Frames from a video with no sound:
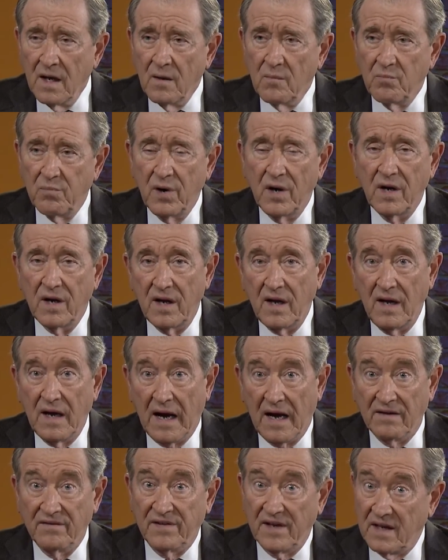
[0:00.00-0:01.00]
But
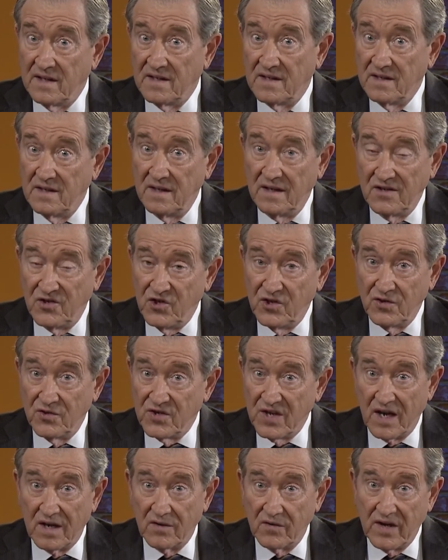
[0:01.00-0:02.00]
I've had issues
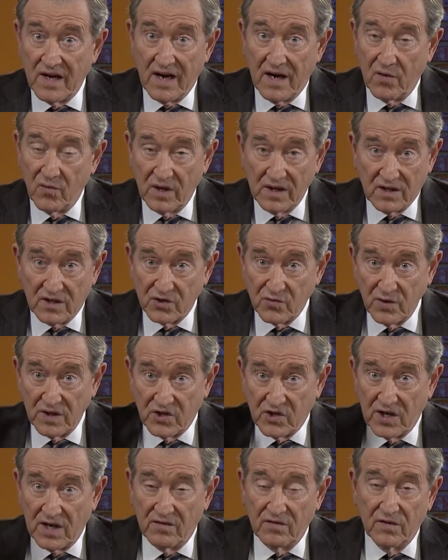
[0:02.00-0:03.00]
out on the highway because we
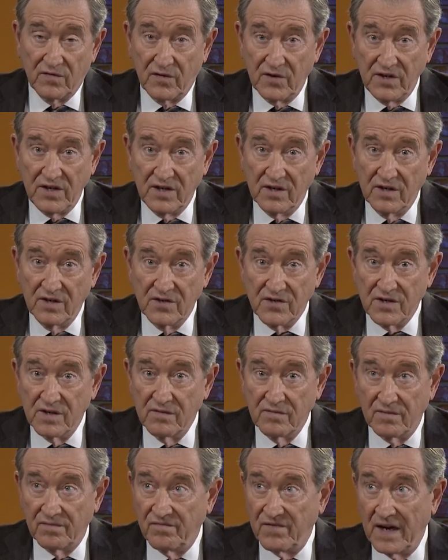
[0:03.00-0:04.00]
traveled for years.
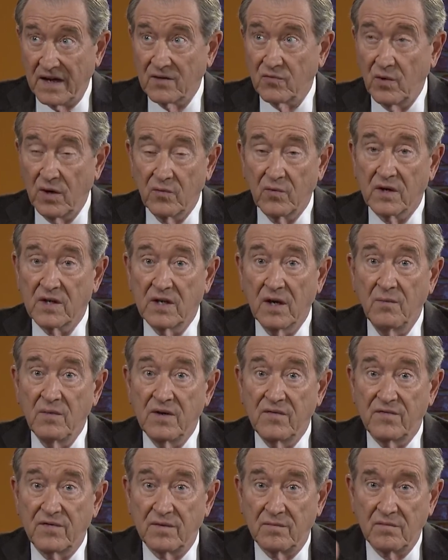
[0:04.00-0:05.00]
In fact, we were
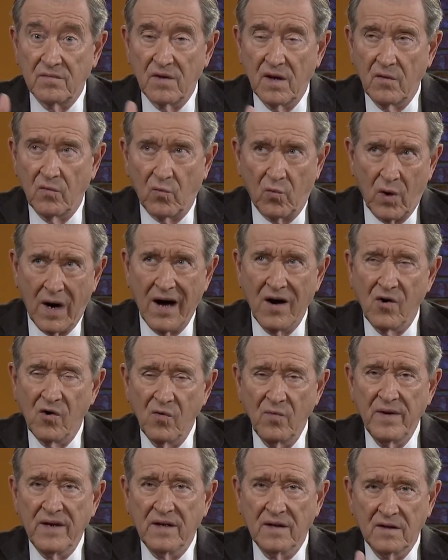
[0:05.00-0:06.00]
coming from
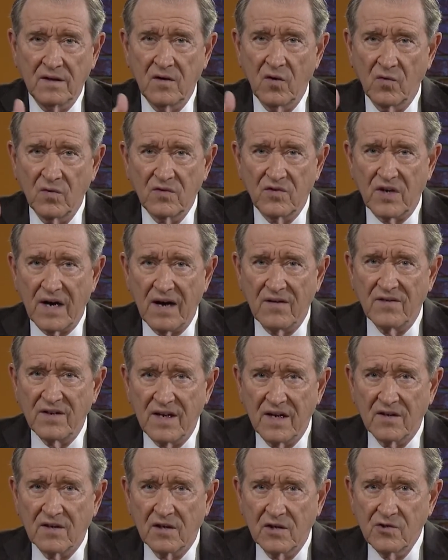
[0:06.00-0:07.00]
Wyoming, going driving
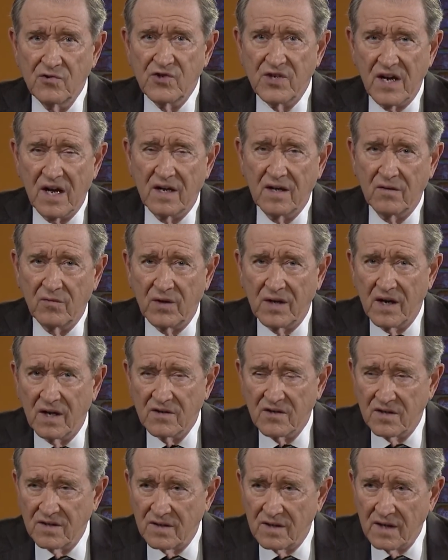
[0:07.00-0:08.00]
down to Louisiana, and we
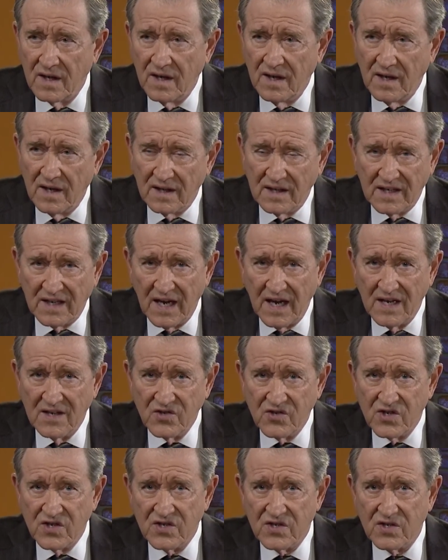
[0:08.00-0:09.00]
got to the
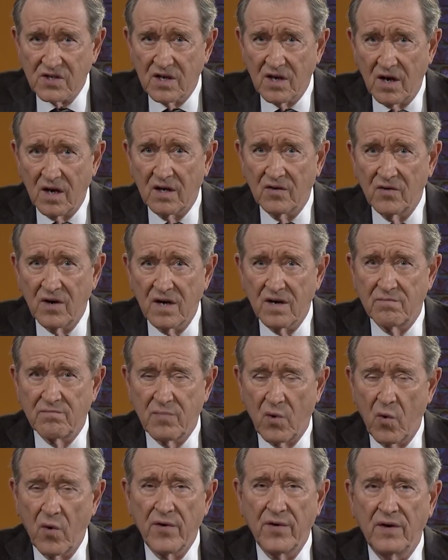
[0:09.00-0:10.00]
Kansas Colorado
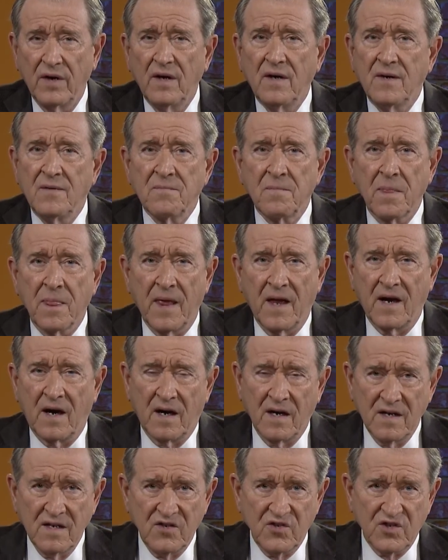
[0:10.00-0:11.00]
border, and our
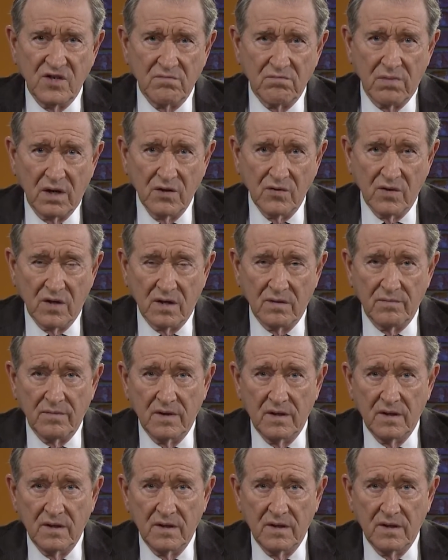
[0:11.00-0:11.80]
engine blew up.